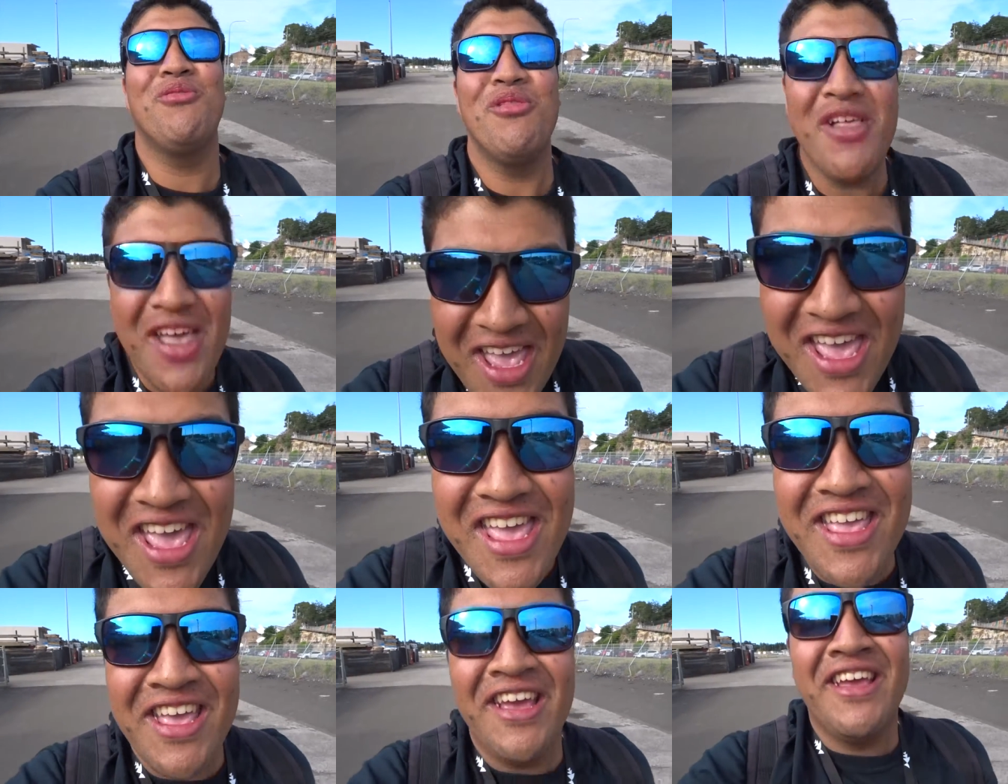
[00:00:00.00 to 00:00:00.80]

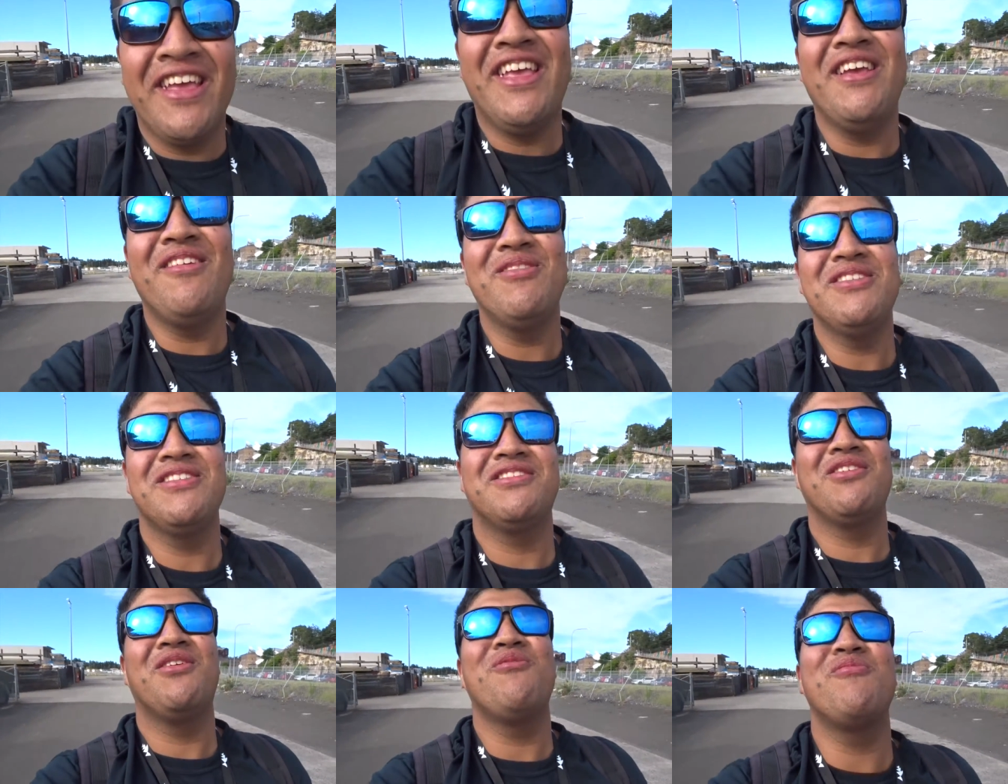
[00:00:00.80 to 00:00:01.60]
lit. He was
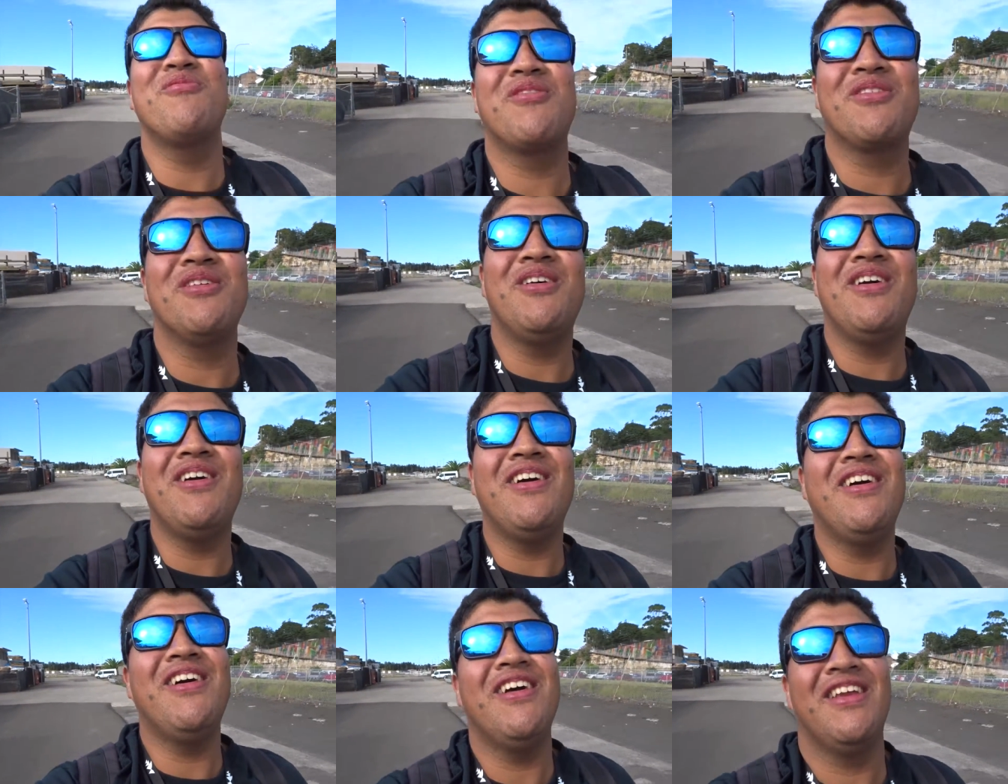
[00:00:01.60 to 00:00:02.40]
so
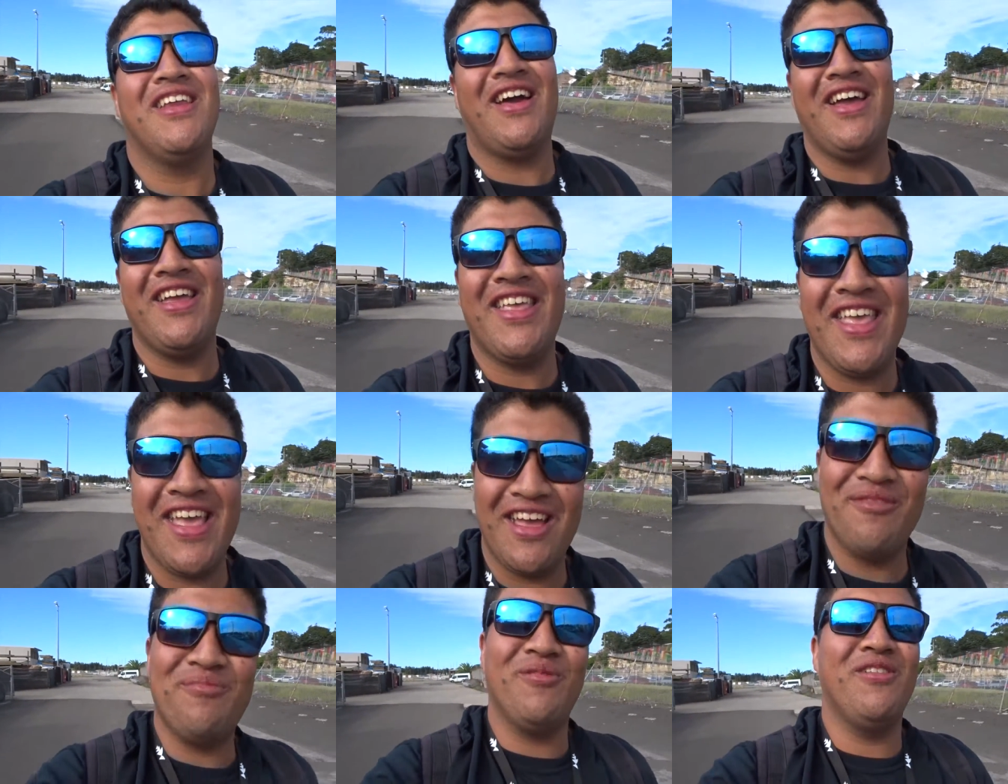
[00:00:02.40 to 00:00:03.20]
good. I
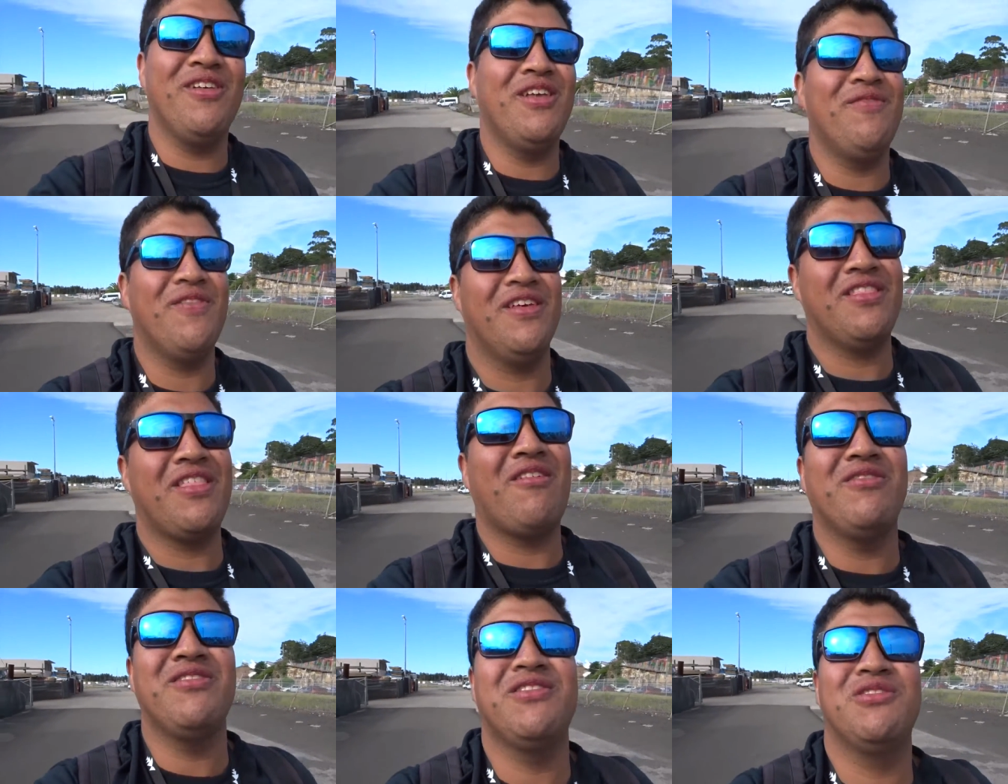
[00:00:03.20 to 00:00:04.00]
can't believe it.
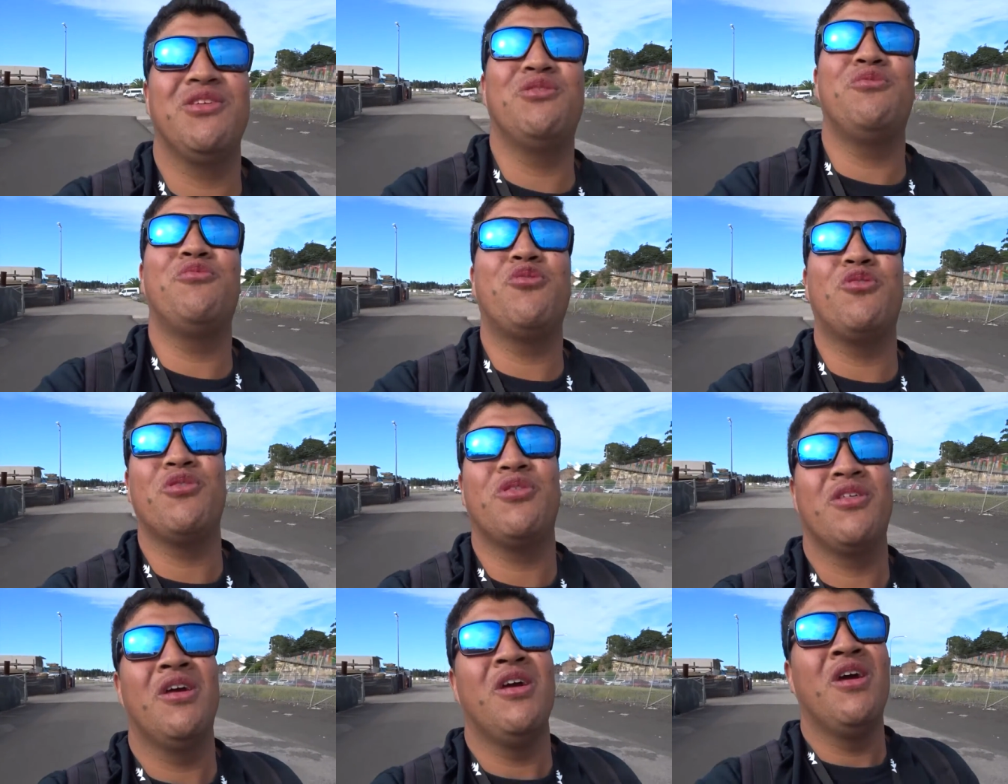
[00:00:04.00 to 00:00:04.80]
That was so
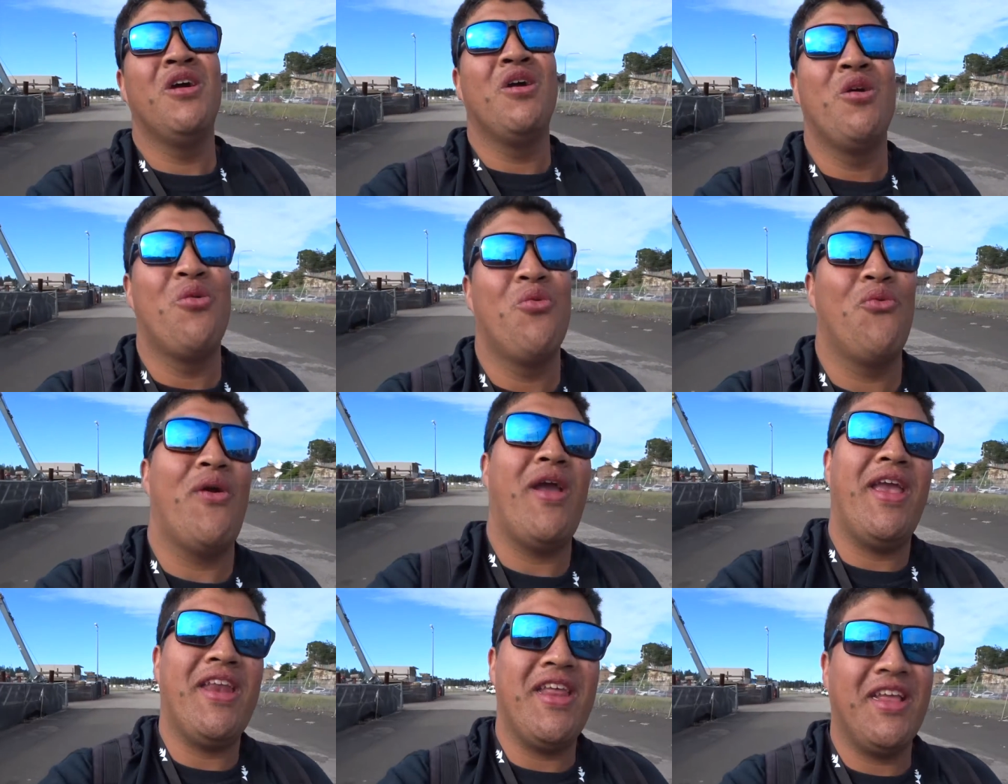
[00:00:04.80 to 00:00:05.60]
worth
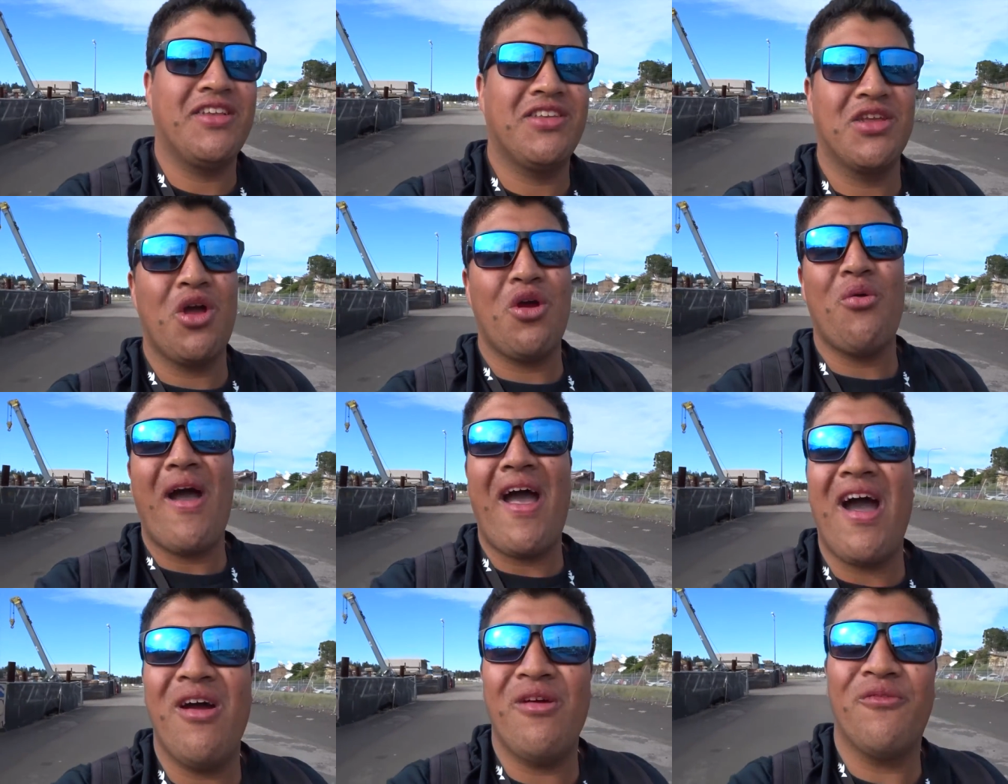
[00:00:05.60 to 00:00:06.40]
waiting to go
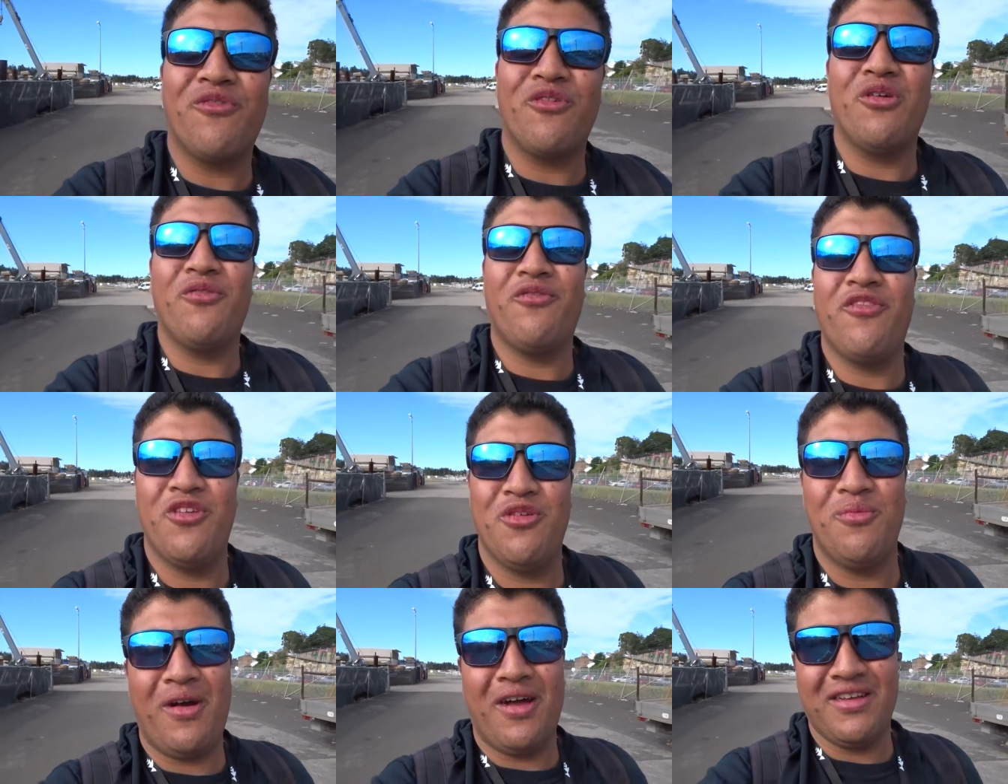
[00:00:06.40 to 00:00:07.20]
out for a
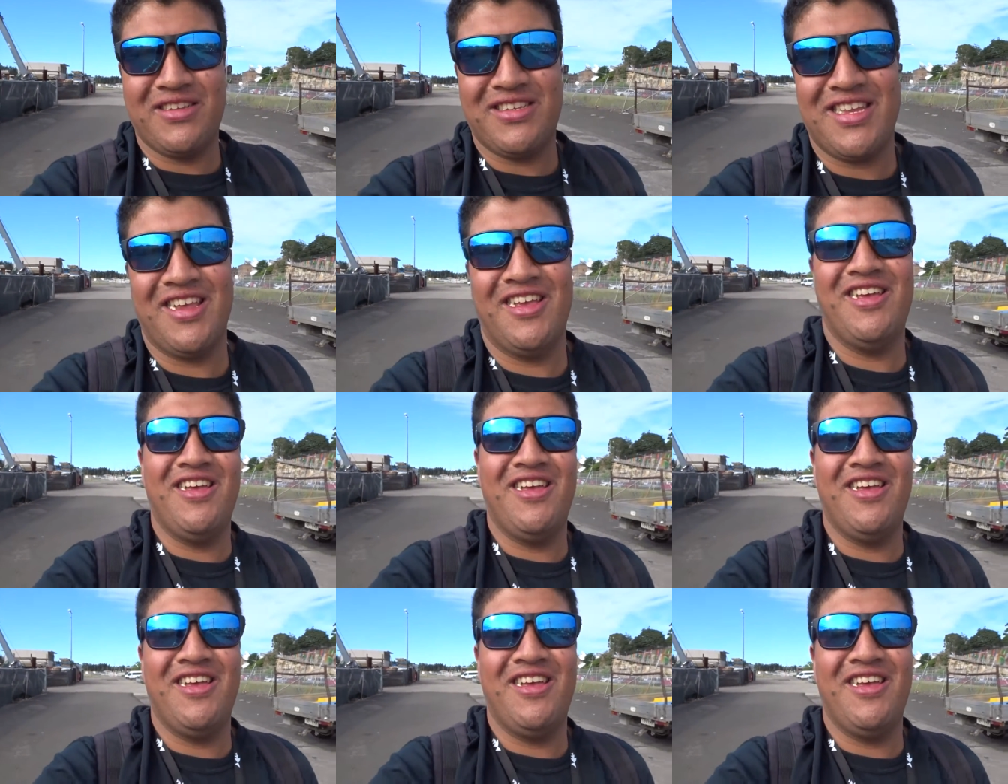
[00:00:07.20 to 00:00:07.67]
few months.